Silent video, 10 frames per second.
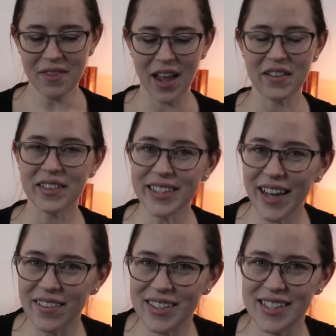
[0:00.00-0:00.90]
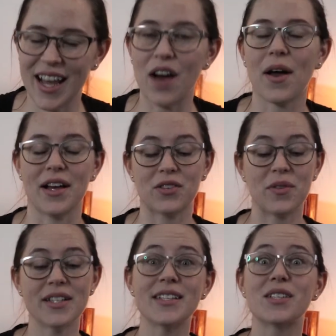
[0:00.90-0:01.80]
I really have to say, okay, so
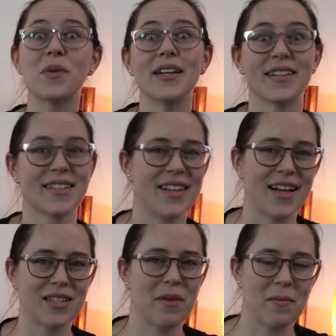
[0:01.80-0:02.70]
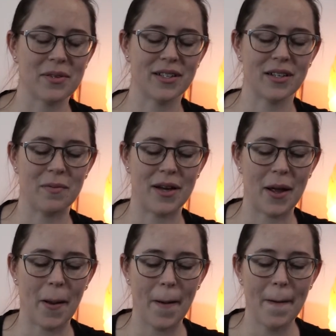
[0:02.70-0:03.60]
this is sweetened because it has the maple syrup in it,
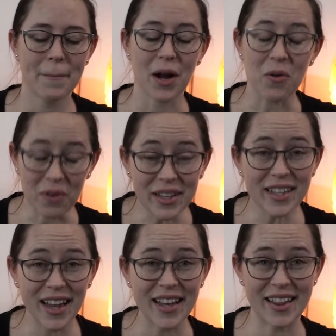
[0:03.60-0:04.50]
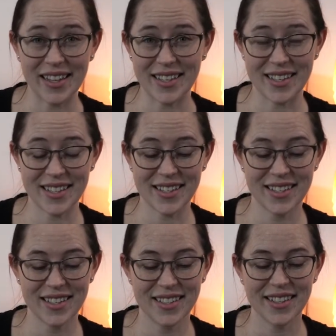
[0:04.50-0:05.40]
but I really like this.
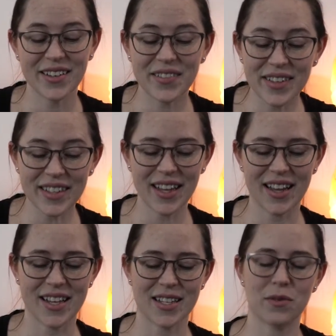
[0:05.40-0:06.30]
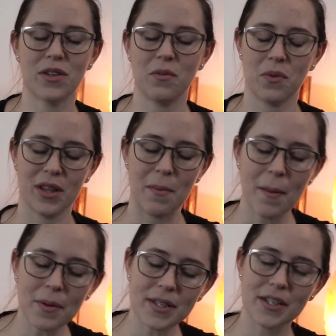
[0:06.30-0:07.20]
I really like this. With the
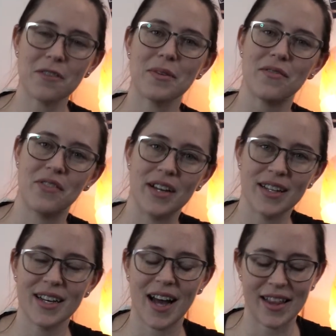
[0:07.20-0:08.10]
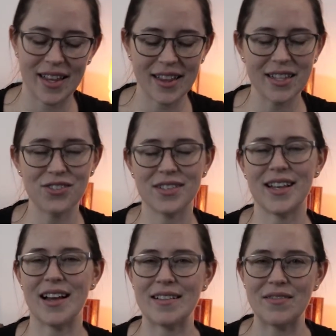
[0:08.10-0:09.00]
maple syrup and the vanilla, I think this just
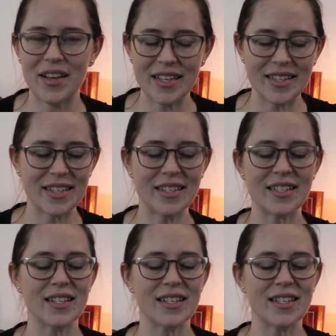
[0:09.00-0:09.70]
elevates it